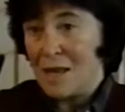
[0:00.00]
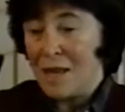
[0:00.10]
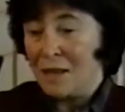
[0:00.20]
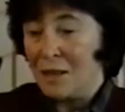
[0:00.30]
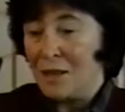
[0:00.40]

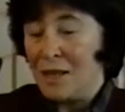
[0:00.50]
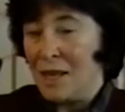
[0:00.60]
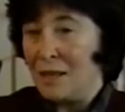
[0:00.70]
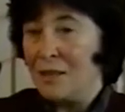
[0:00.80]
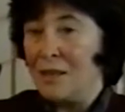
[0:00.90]
and
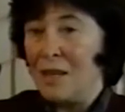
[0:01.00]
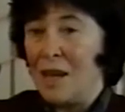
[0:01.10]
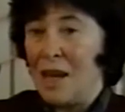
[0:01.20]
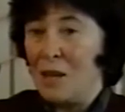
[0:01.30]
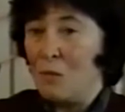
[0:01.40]
then
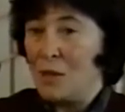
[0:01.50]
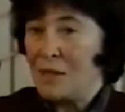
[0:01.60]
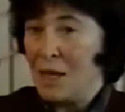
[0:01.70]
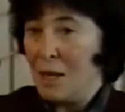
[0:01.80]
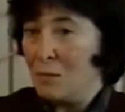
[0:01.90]
I
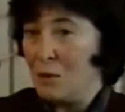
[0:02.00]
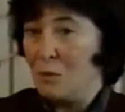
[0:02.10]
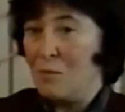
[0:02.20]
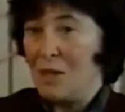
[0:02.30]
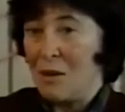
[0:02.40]
was able
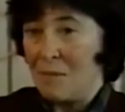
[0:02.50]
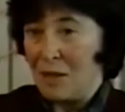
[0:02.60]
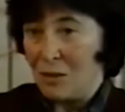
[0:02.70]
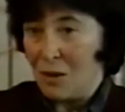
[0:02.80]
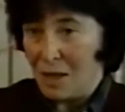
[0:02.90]
to become
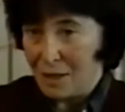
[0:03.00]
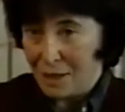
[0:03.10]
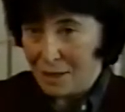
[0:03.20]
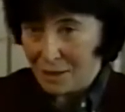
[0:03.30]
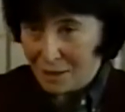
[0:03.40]
an
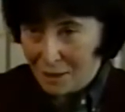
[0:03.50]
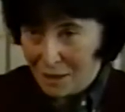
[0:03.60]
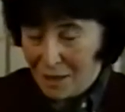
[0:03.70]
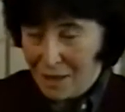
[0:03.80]
artist,